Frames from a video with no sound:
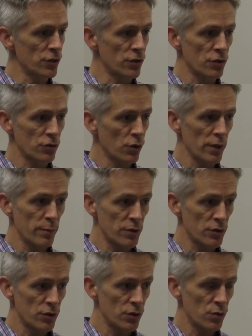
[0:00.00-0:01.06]
or injured. There's only
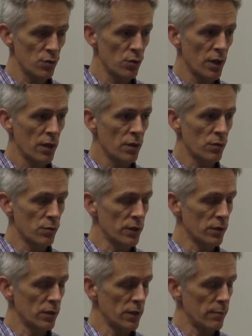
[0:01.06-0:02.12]
been two
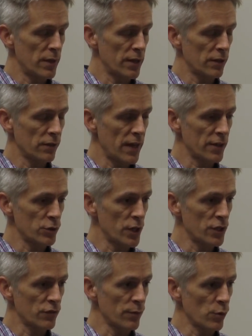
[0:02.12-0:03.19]
real medical
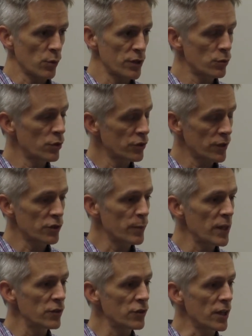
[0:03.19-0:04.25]
evacuations from the winter, whereas on
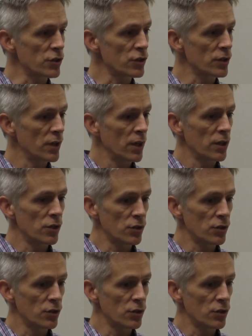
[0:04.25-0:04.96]
the space station,